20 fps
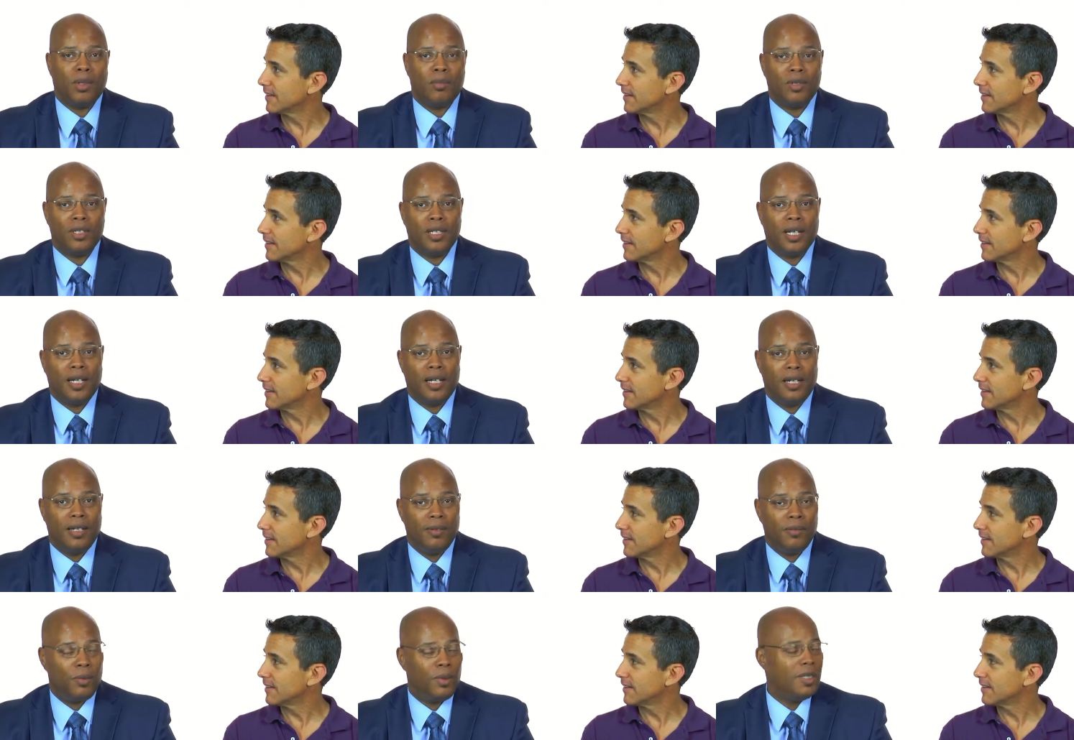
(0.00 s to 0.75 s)

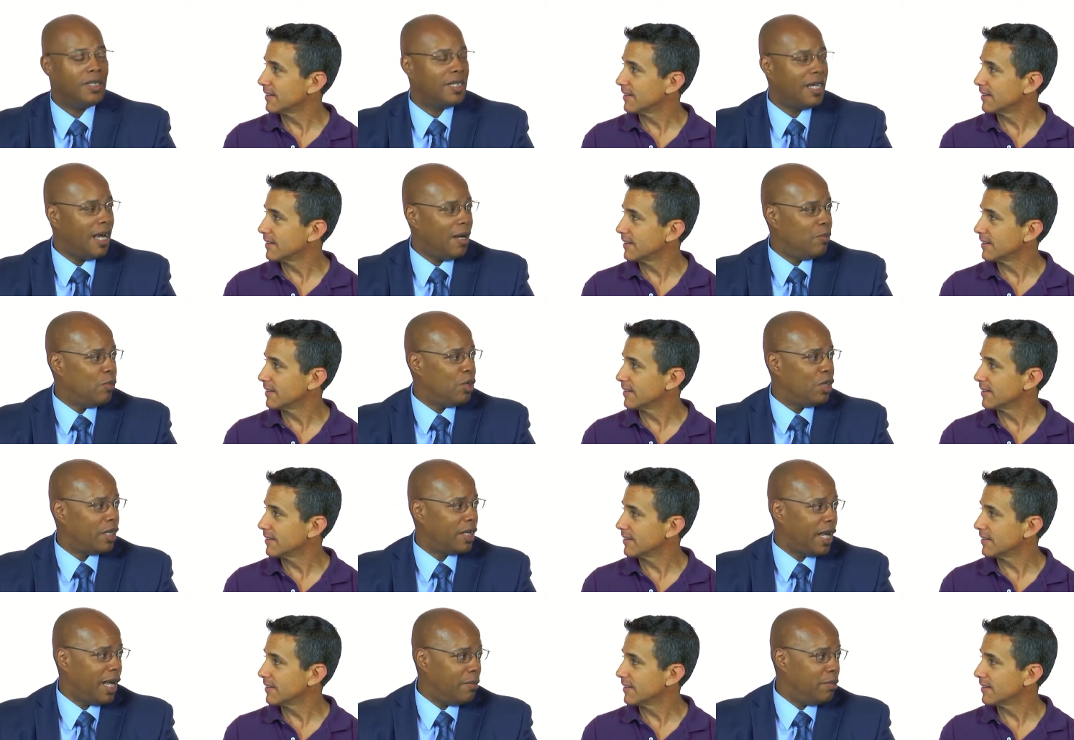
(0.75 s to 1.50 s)
Speaker 1: representative with Time Warner
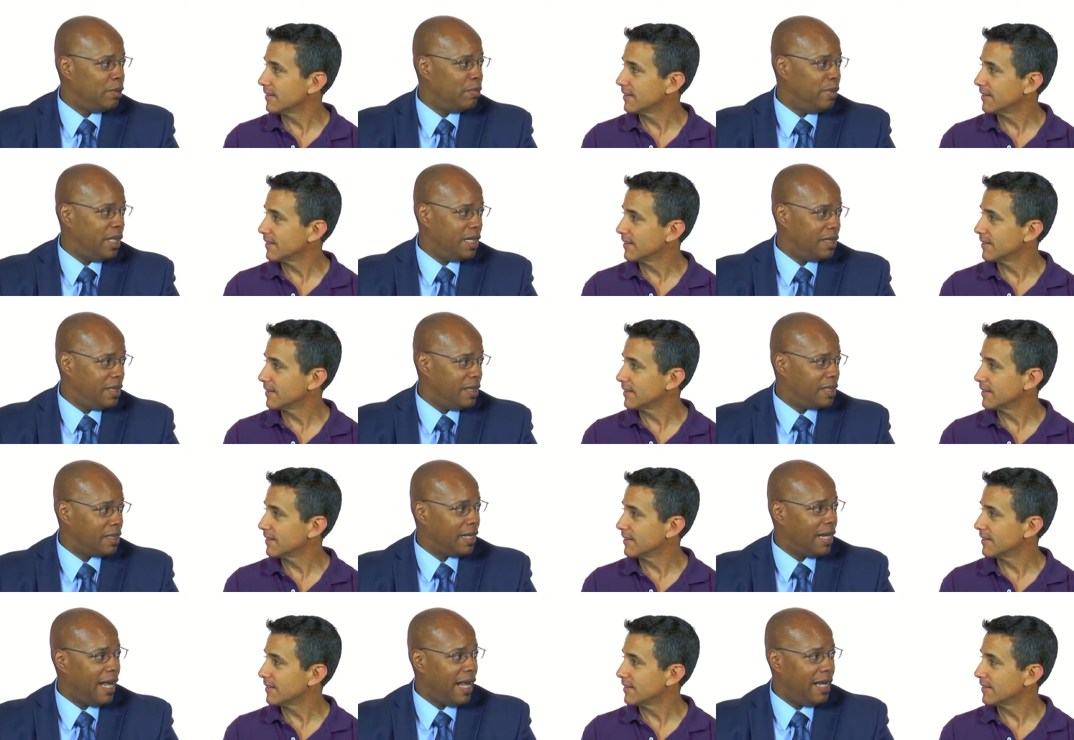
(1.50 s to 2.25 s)
Cable Business
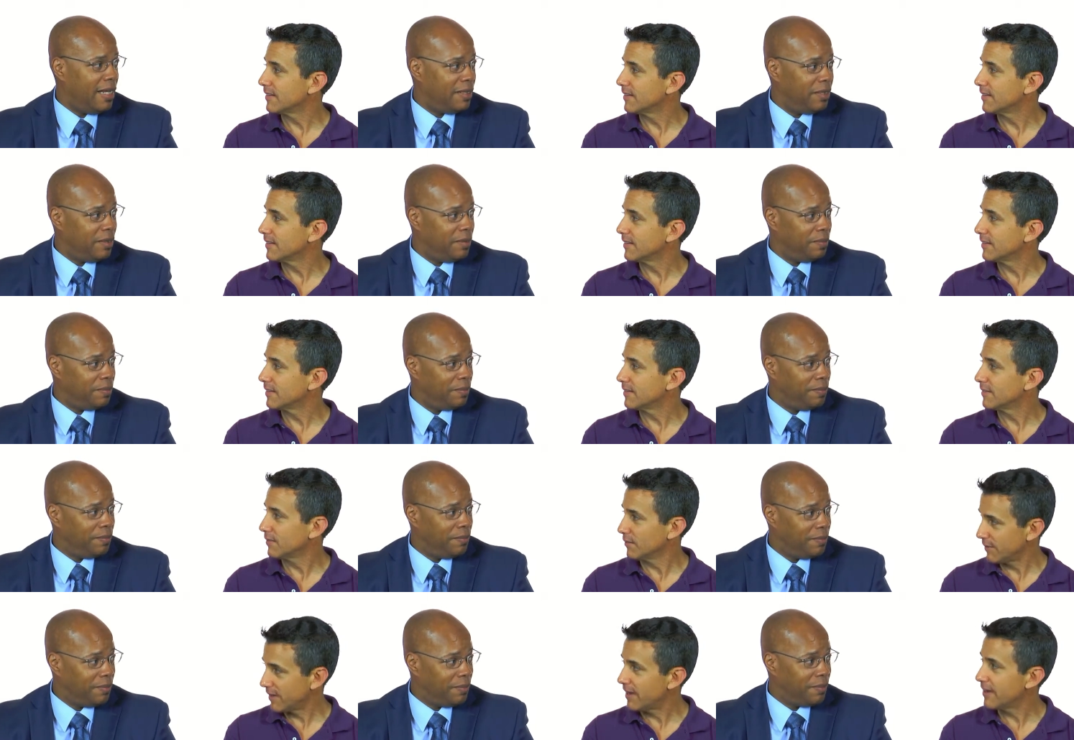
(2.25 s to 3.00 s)
Class.
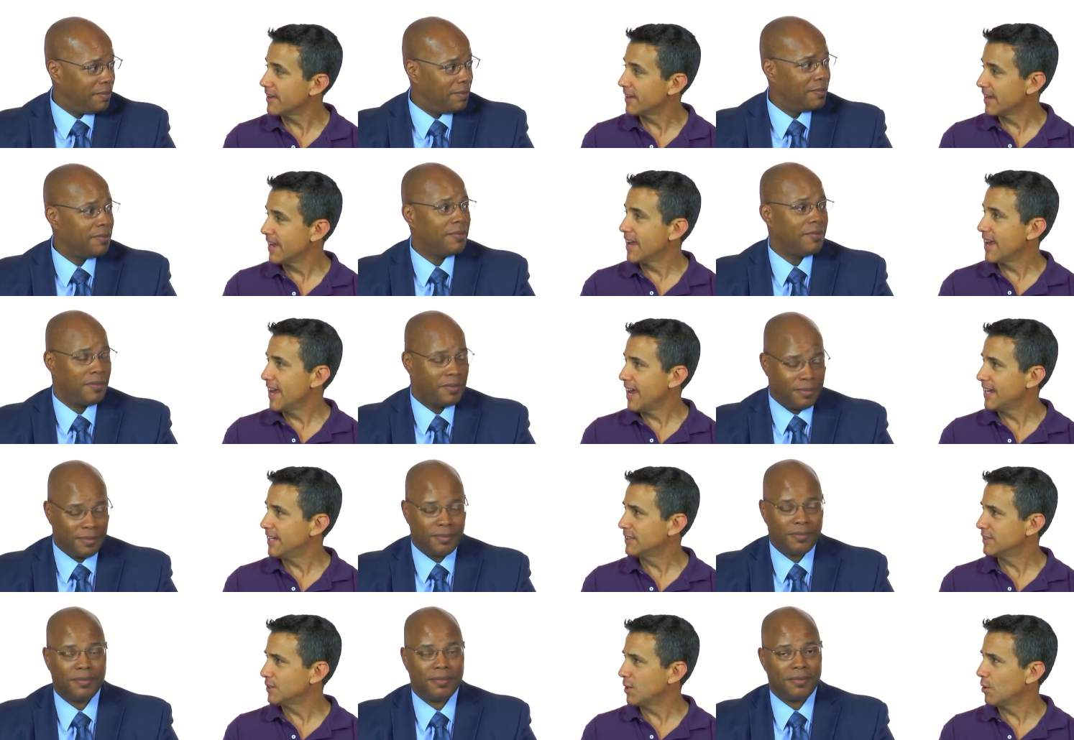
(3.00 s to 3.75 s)
Speaker 2: Okay.
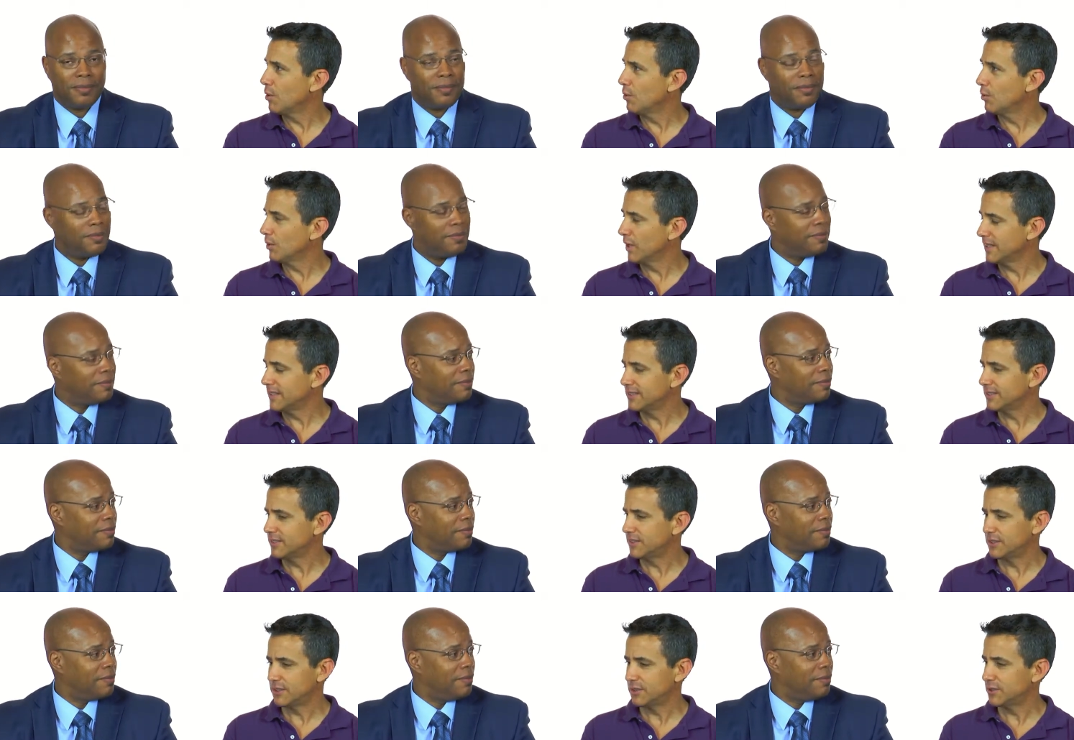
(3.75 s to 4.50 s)
And so
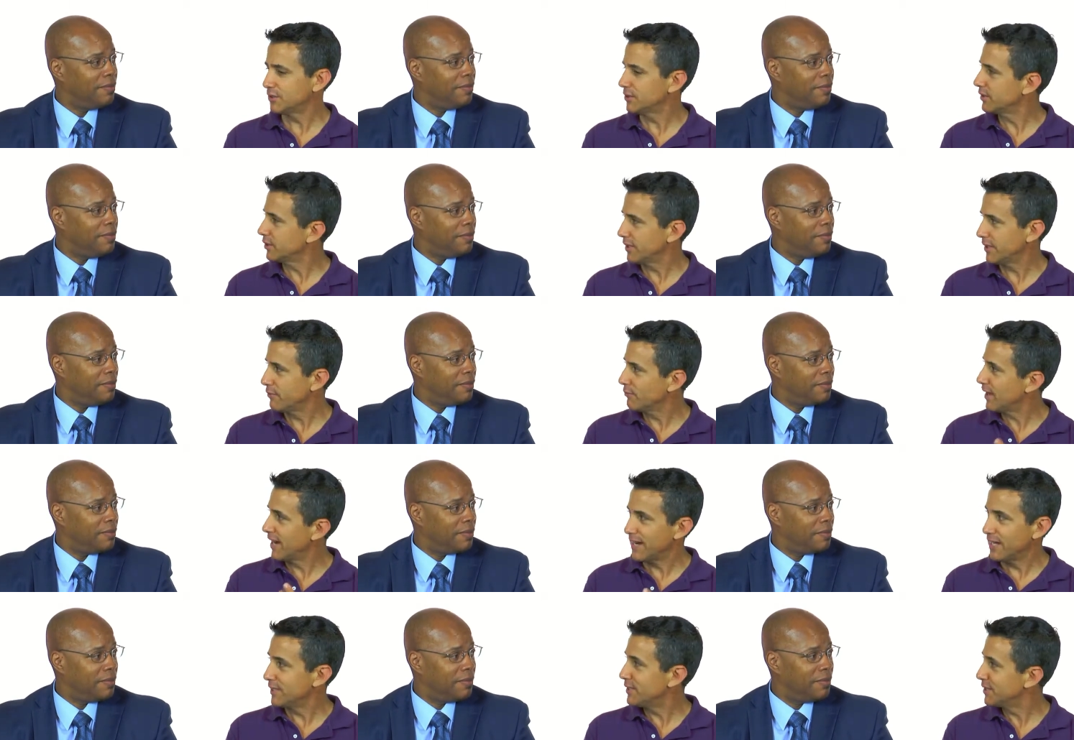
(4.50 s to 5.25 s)
let's just get
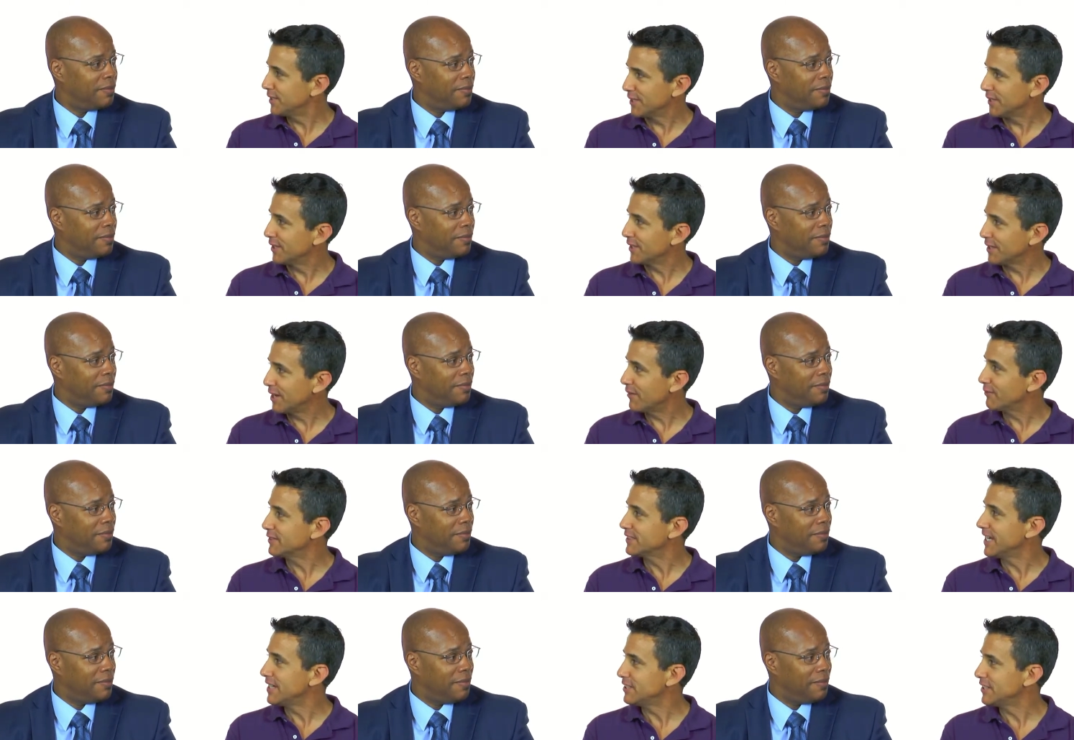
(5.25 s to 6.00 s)
right into the
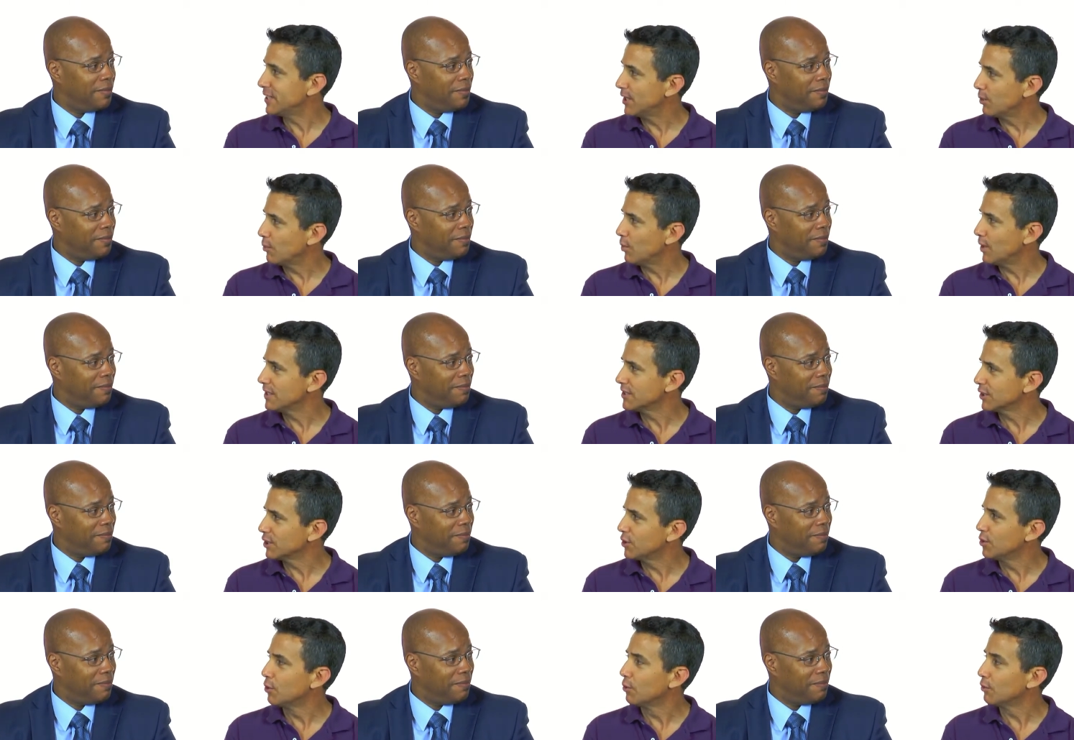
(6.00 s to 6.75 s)
conversation here. What is a
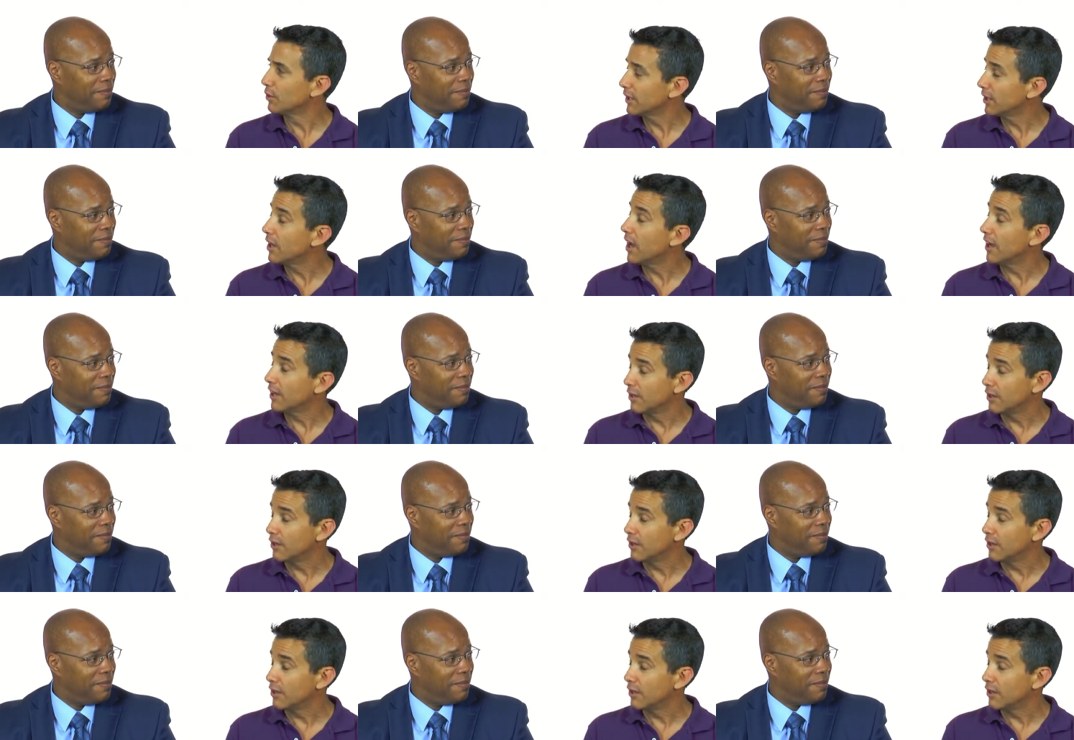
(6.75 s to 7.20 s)
good, a